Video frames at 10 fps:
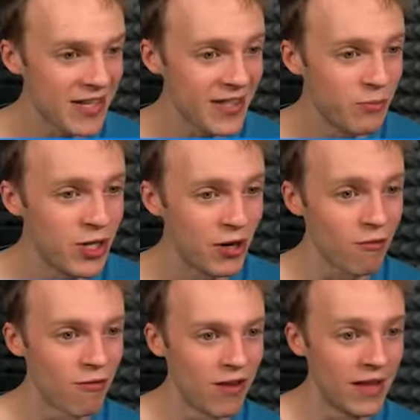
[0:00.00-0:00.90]
it, then we got a
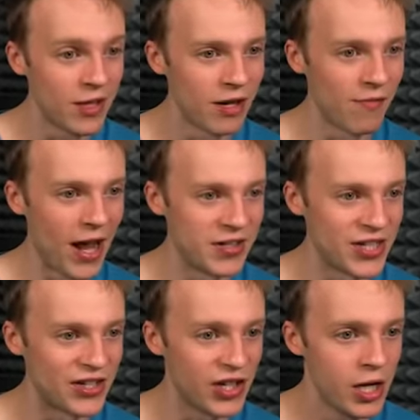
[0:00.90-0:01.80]
really good
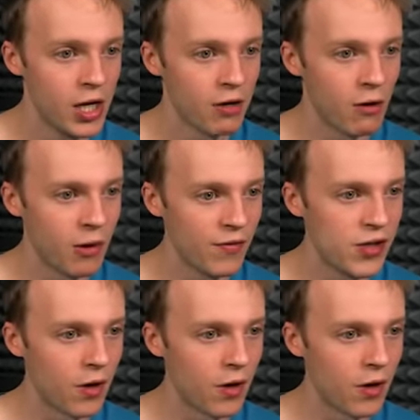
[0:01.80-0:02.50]
advantage. All right, where have you